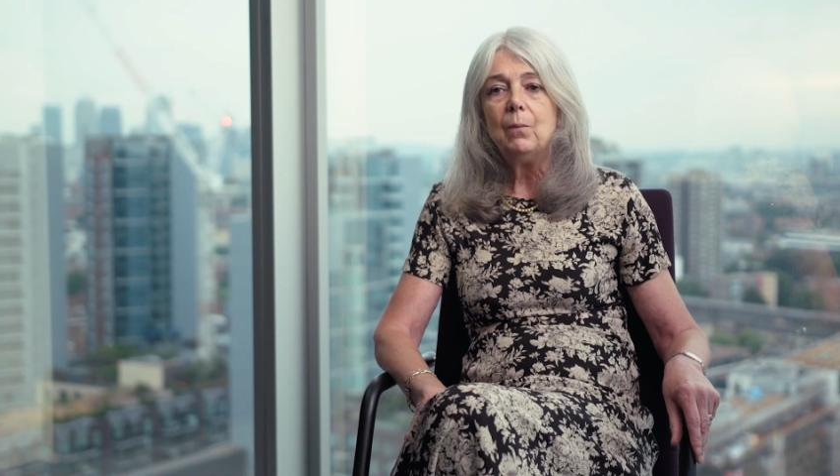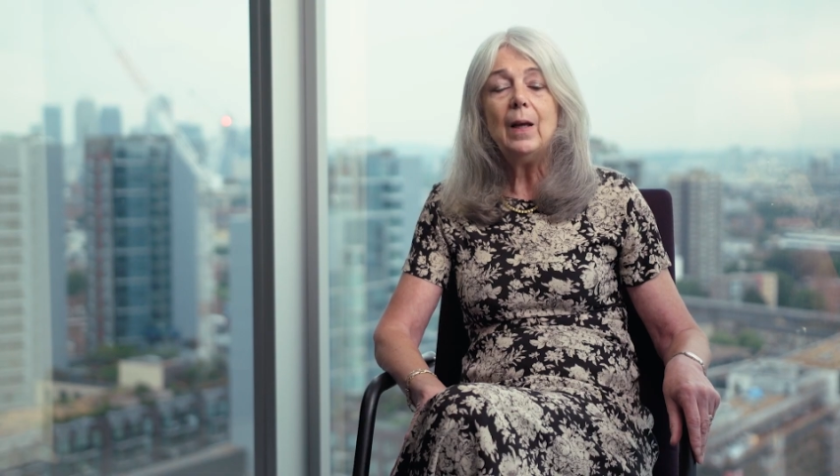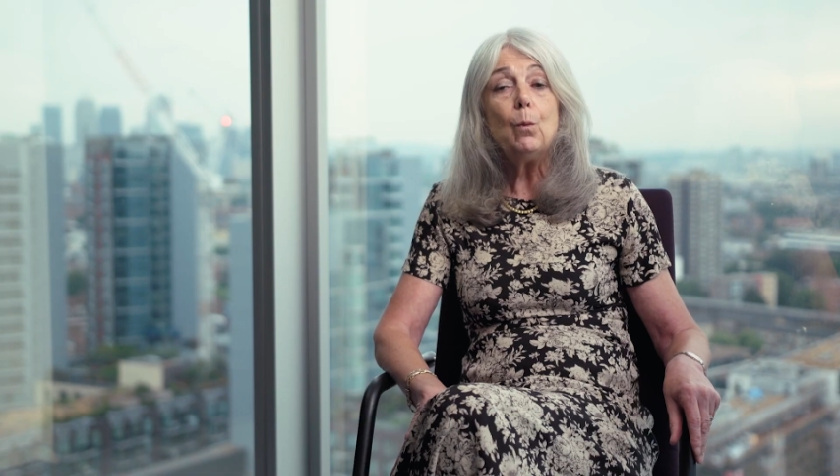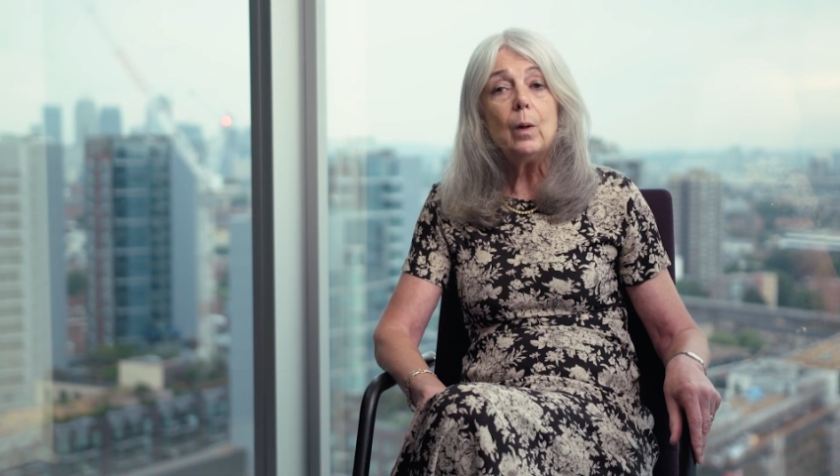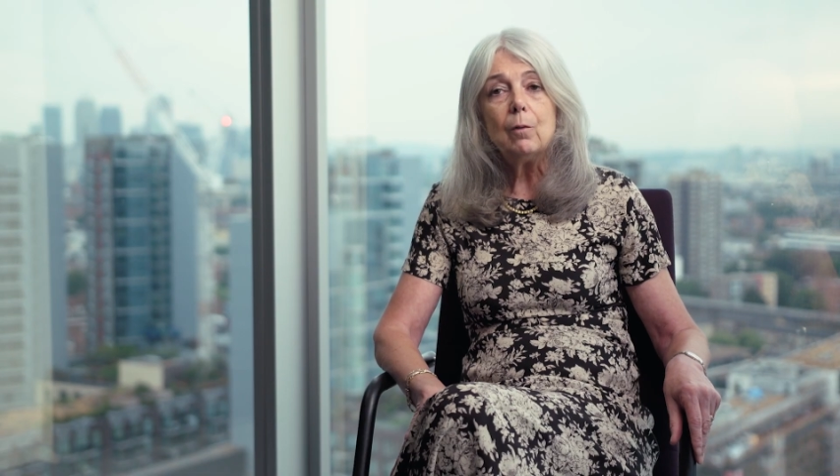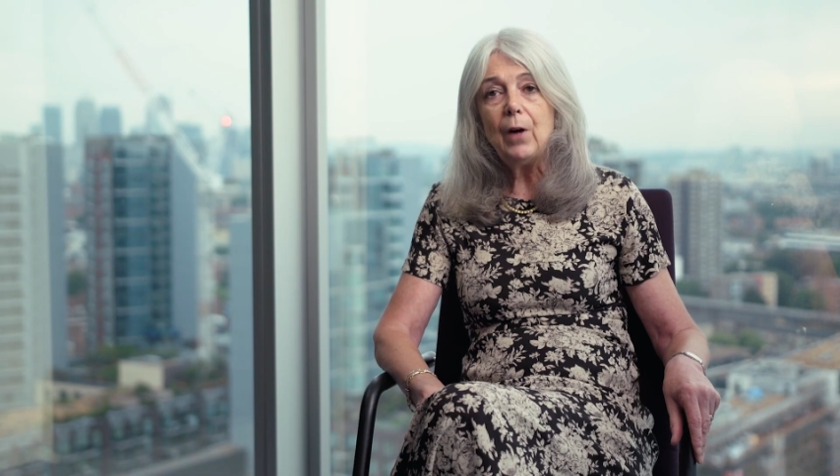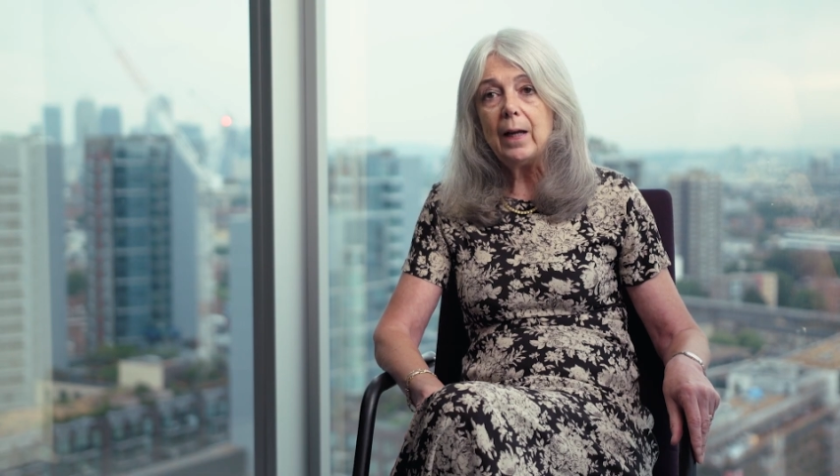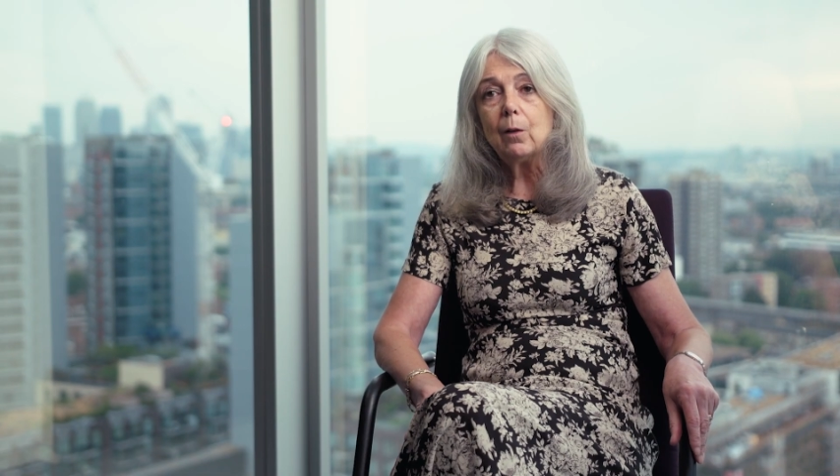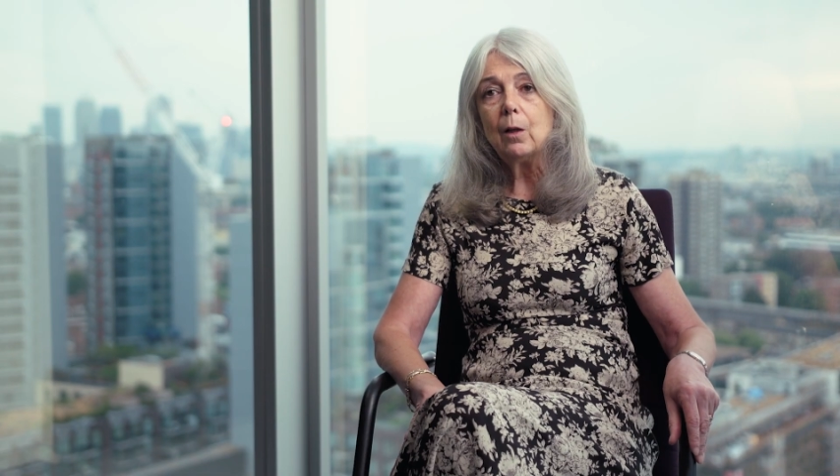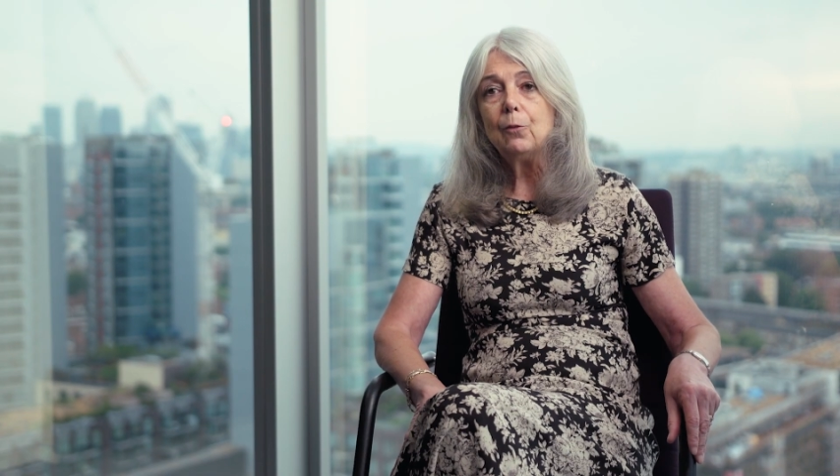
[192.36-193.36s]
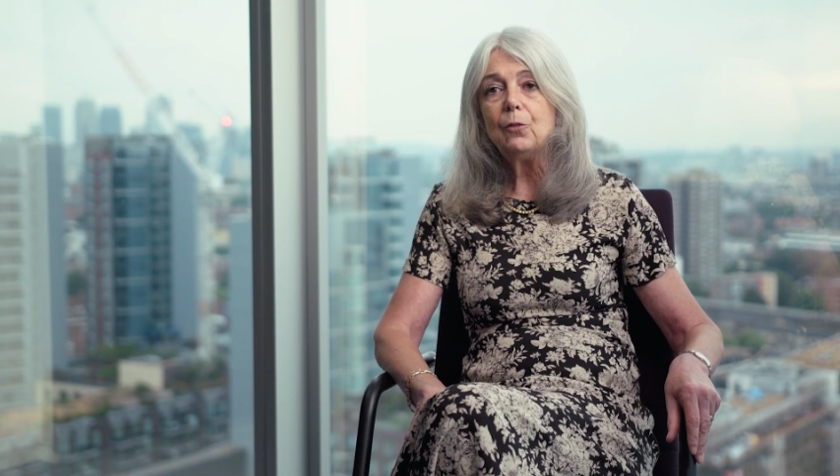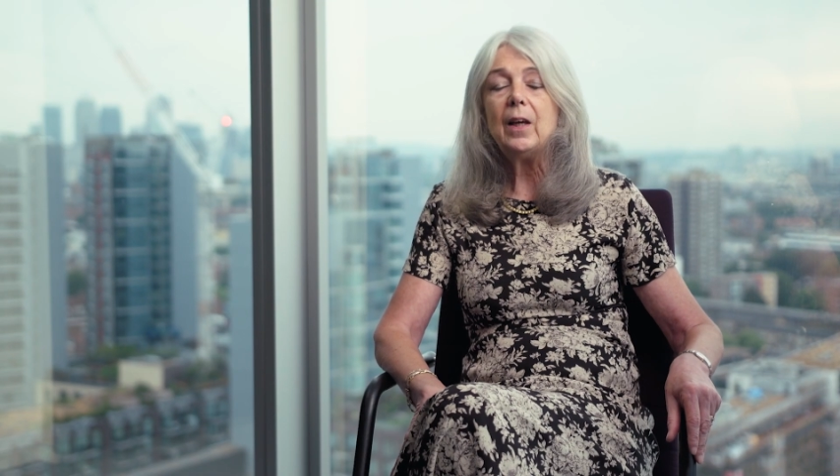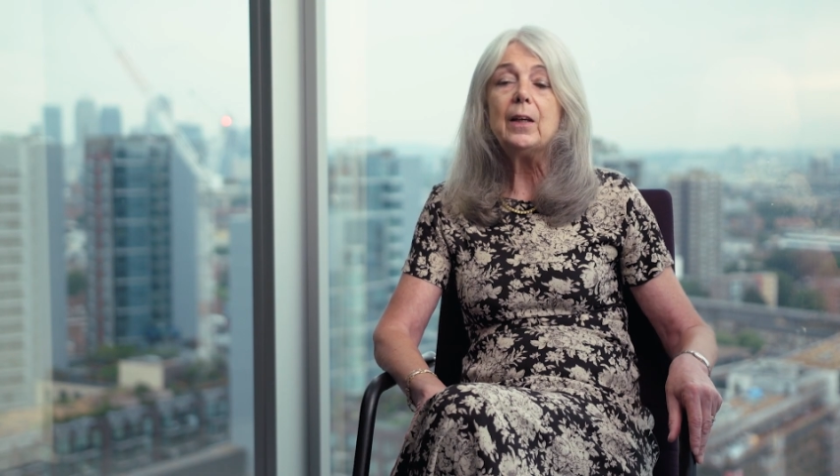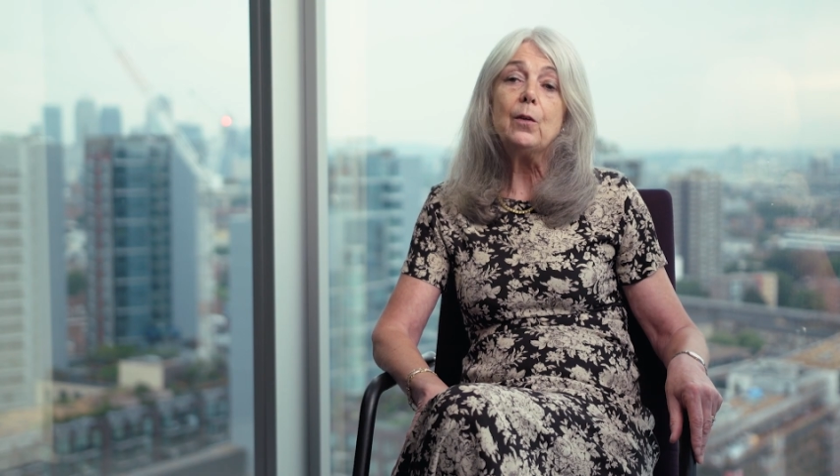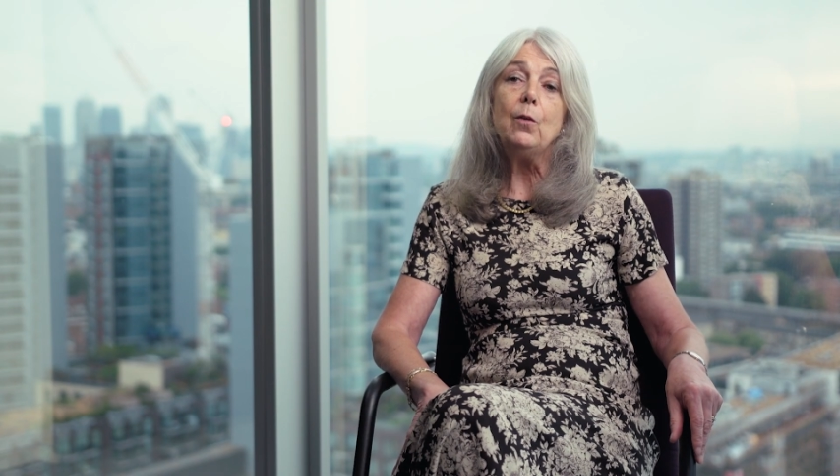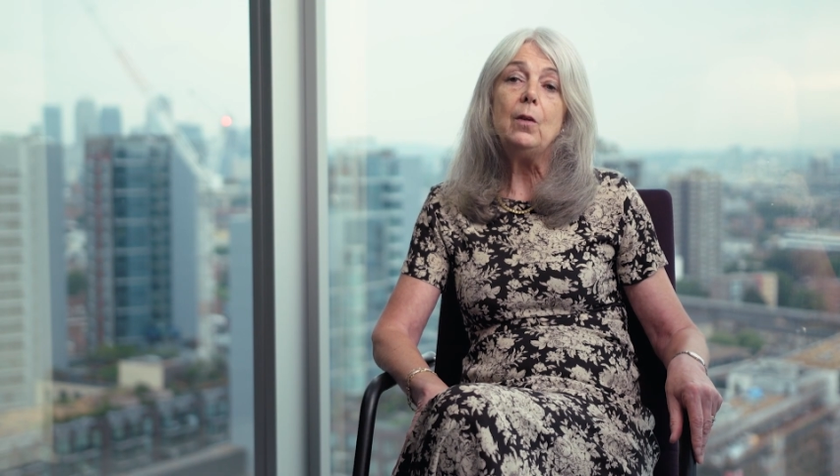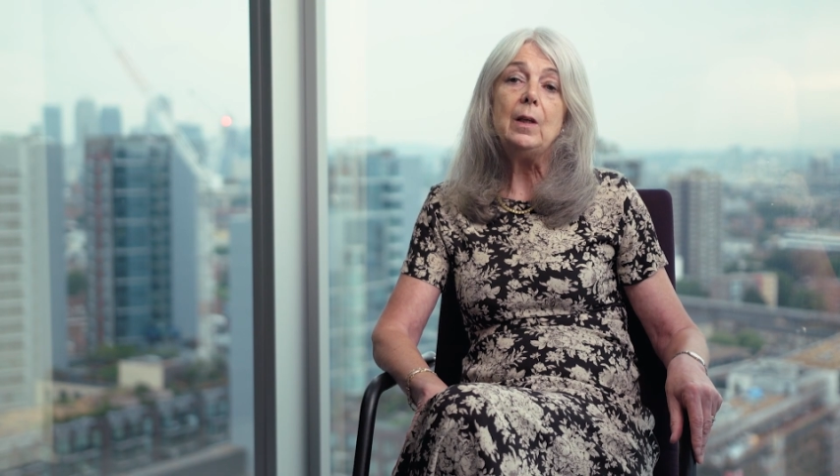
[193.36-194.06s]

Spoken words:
Network Rail have taken